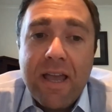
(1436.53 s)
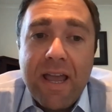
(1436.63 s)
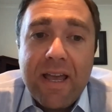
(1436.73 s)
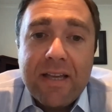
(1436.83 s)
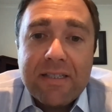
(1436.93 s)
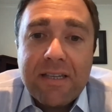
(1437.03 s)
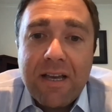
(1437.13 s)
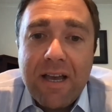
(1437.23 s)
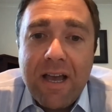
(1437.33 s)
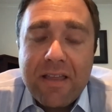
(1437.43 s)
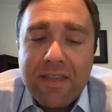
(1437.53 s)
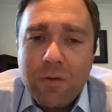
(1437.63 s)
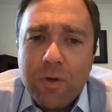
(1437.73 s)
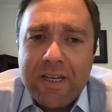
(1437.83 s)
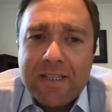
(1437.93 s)
And I think
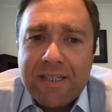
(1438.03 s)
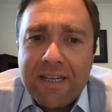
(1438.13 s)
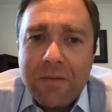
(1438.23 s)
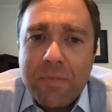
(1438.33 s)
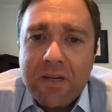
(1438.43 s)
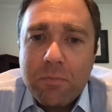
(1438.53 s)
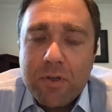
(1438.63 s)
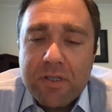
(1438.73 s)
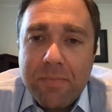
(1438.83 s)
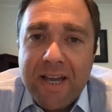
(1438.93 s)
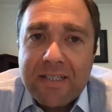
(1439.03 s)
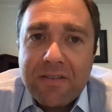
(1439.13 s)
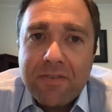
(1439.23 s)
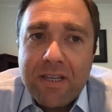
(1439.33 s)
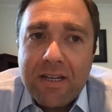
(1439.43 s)
we need to keep it in
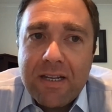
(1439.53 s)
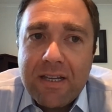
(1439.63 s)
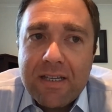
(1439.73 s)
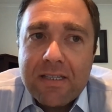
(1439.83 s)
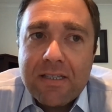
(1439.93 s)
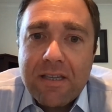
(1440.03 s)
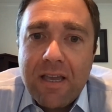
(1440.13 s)
perspective that it is